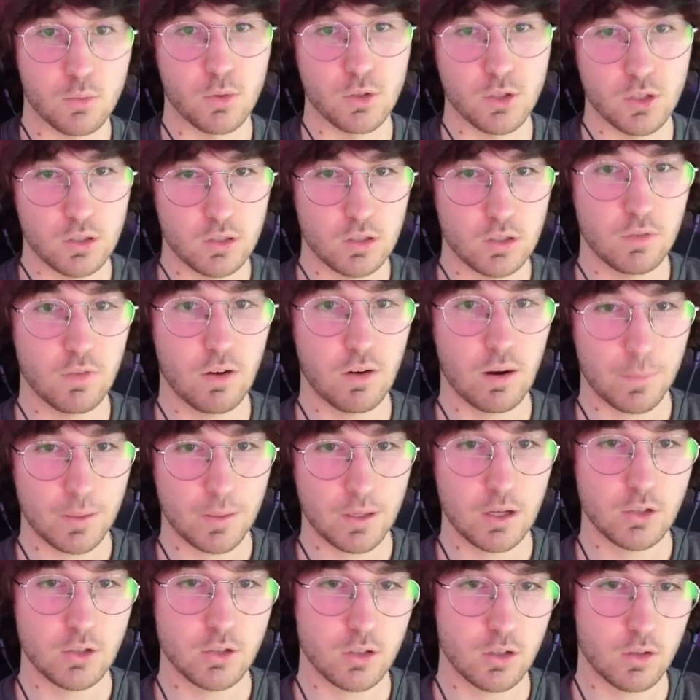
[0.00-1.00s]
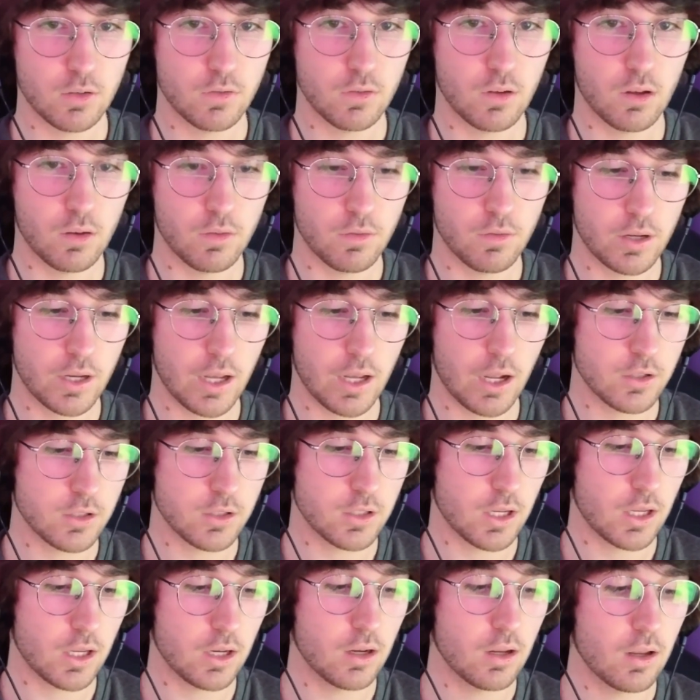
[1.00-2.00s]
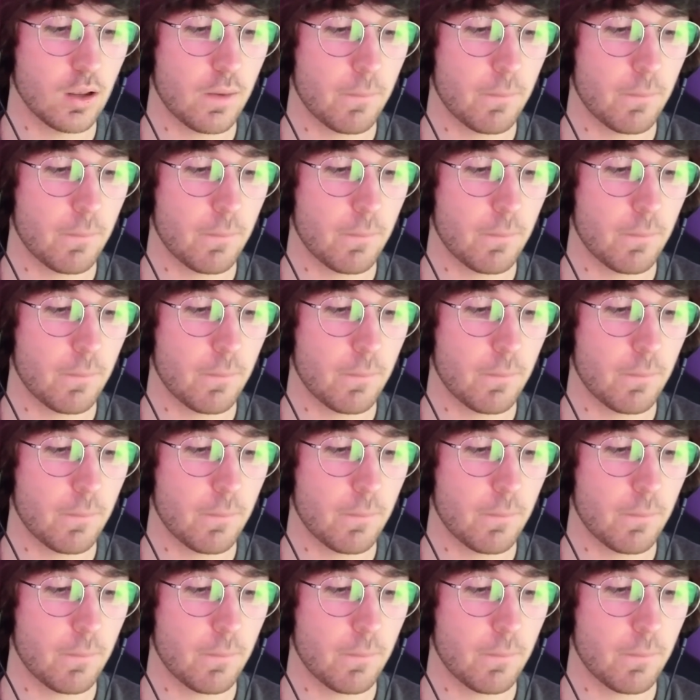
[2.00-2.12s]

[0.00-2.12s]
is the fragmentation of account state